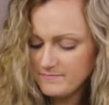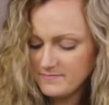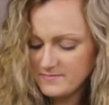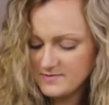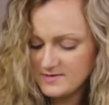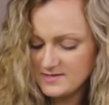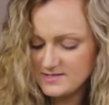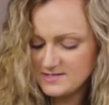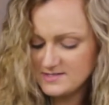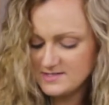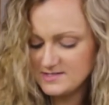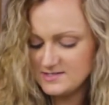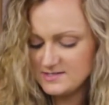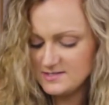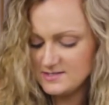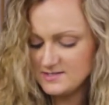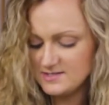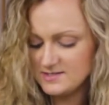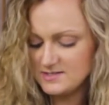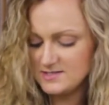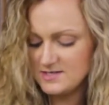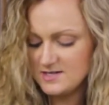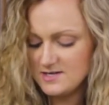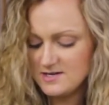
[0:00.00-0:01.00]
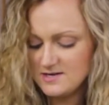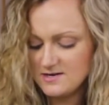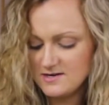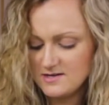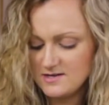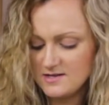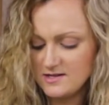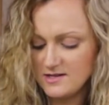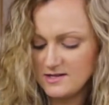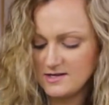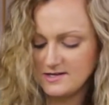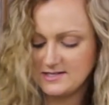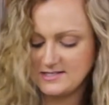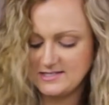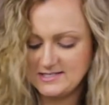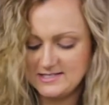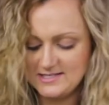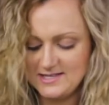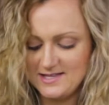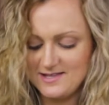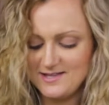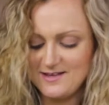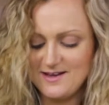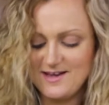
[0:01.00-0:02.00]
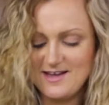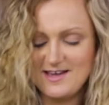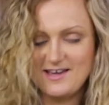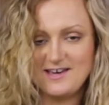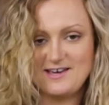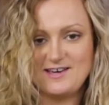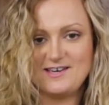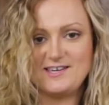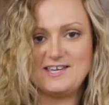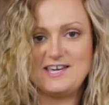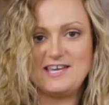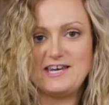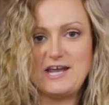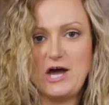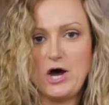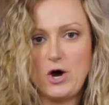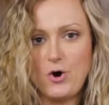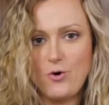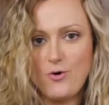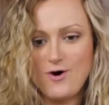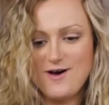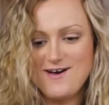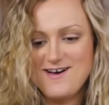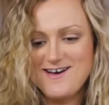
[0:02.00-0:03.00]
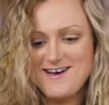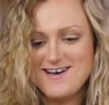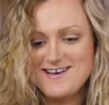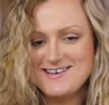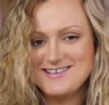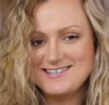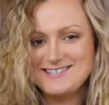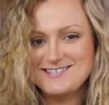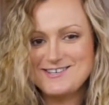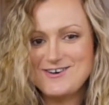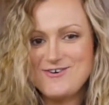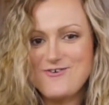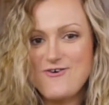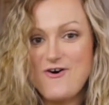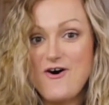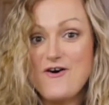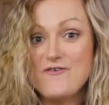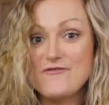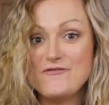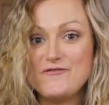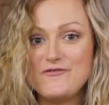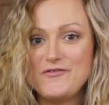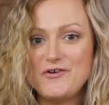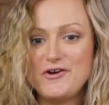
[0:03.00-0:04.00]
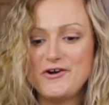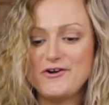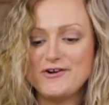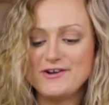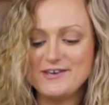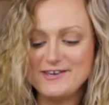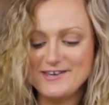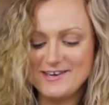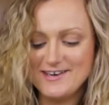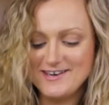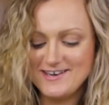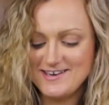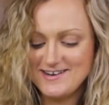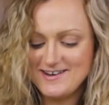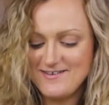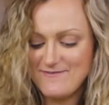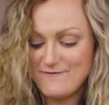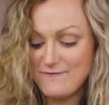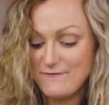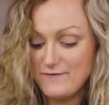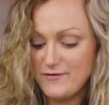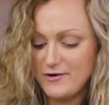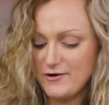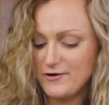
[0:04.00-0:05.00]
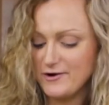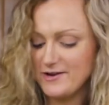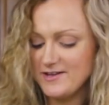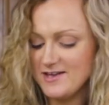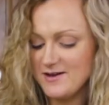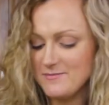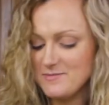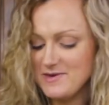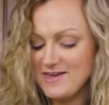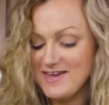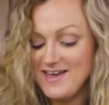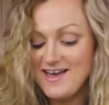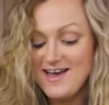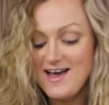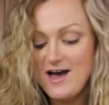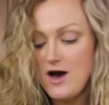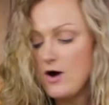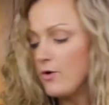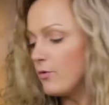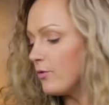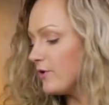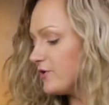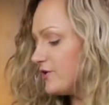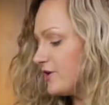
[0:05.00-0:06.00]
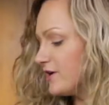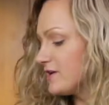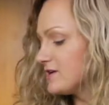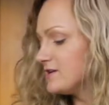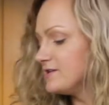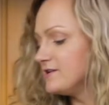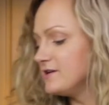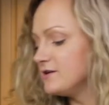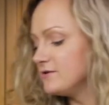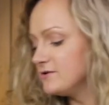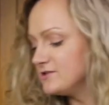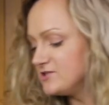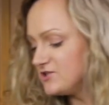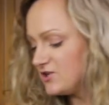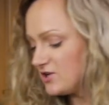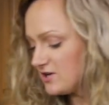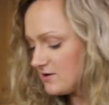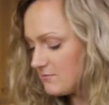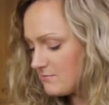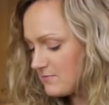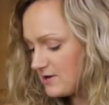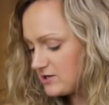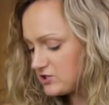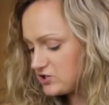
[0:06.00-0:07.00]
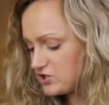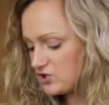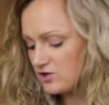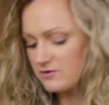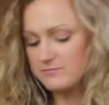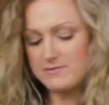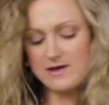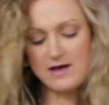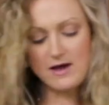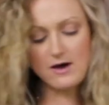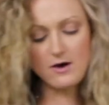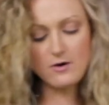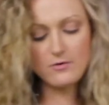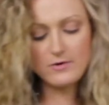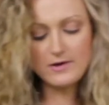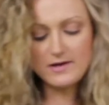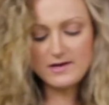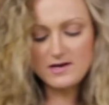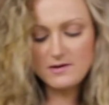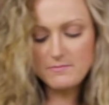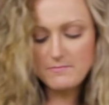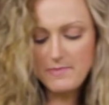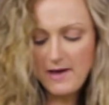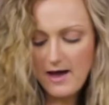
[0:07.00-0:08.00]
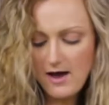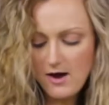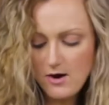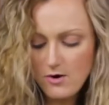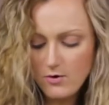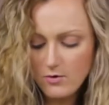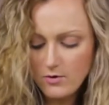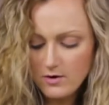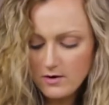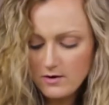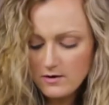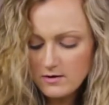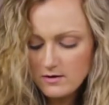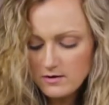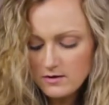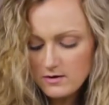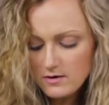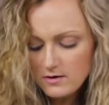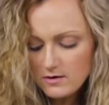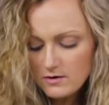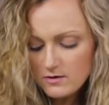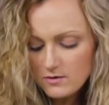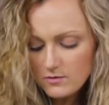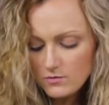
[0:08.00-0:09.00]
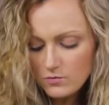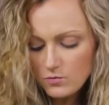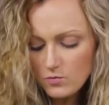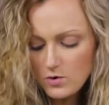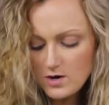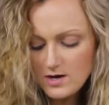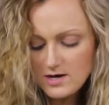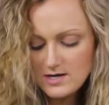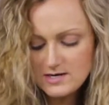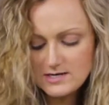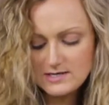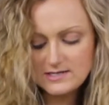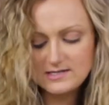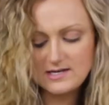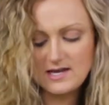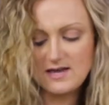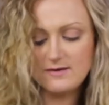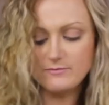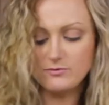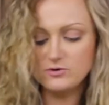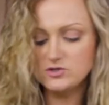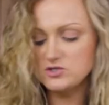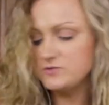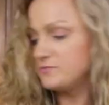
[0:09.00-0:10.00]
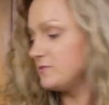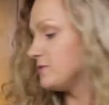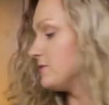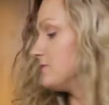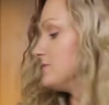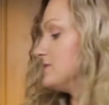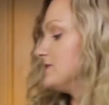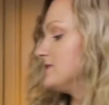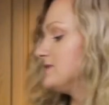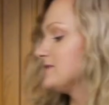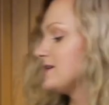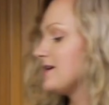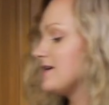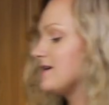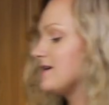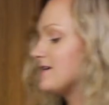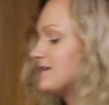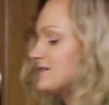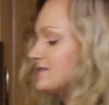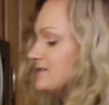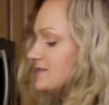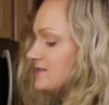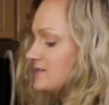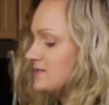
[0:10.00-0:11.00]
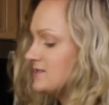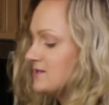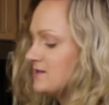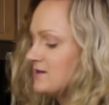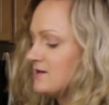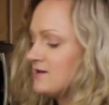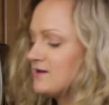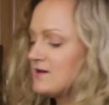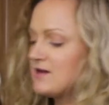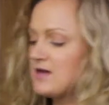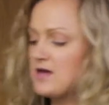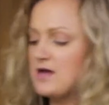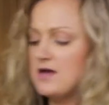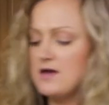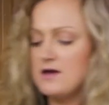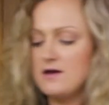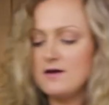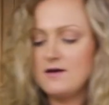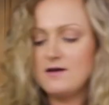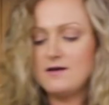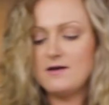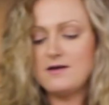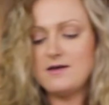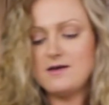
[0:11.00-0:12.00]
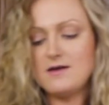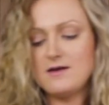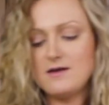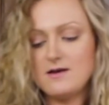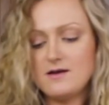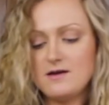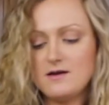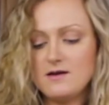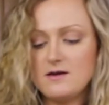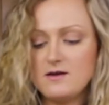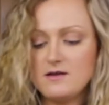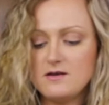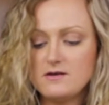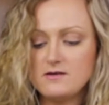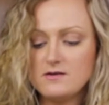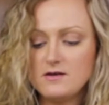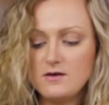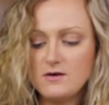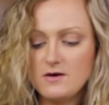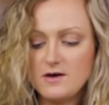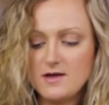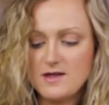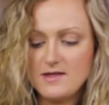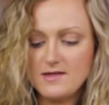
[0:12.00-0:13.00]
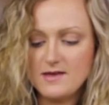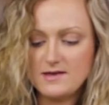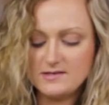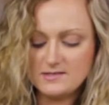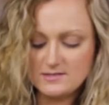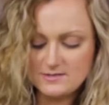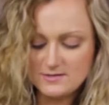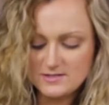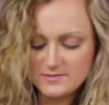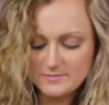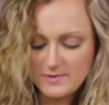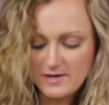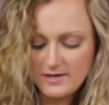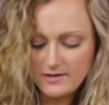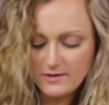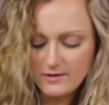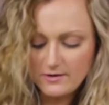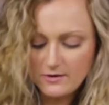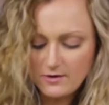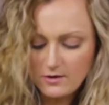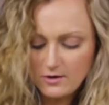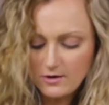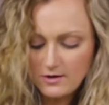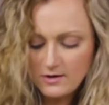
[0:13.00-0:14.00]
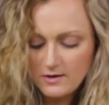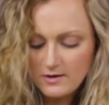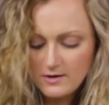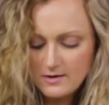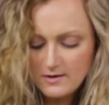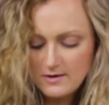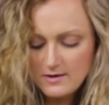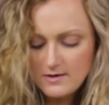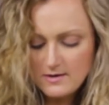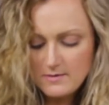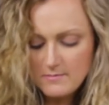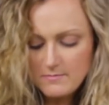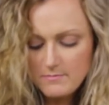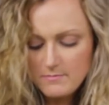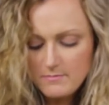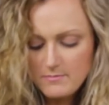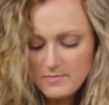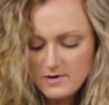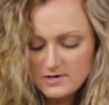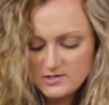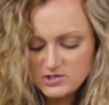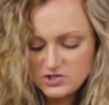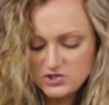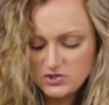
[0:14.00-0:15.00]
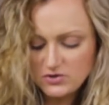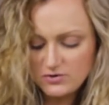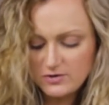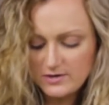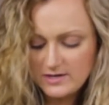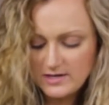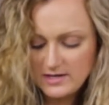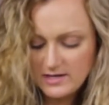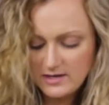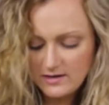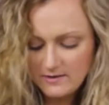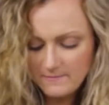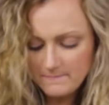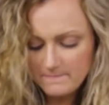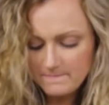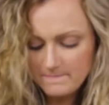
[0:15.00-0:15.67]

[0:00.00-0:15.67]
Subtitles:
consistency, and it looks like cookie dough. So very good, very yummy. What you're gonna do is you're gonna measure them out in about 1 tablespoon size. And I like to use my little measuring